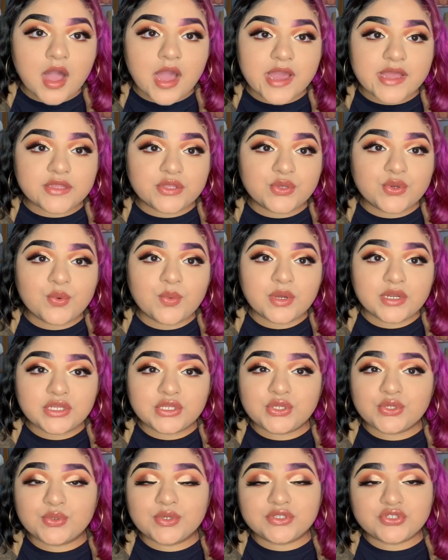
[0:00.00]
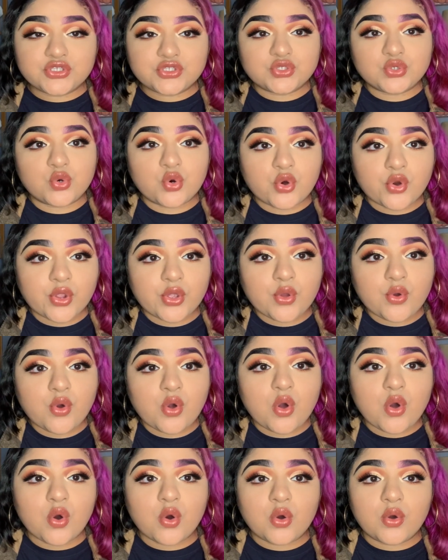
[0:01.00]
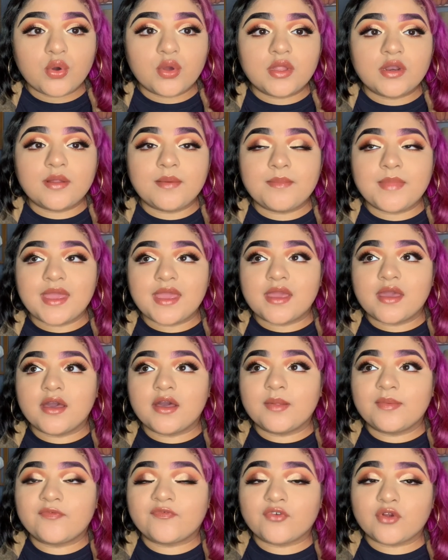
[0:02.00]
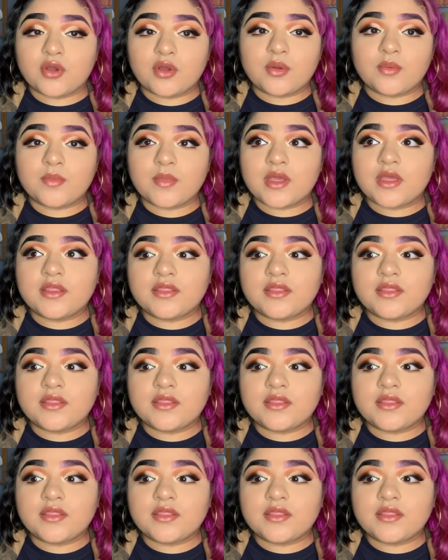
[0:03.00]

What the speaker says: I do want to do a tutorial on makeup from